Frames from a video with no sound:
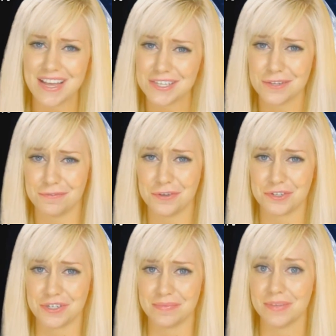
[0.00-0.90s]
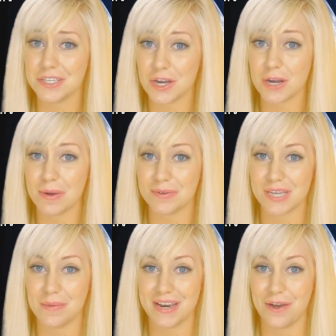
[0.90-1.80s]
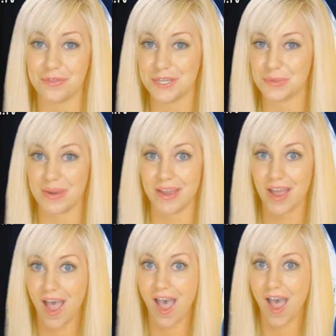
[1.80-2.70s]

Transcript: that's in the future. Let's talk about what's coming out this week.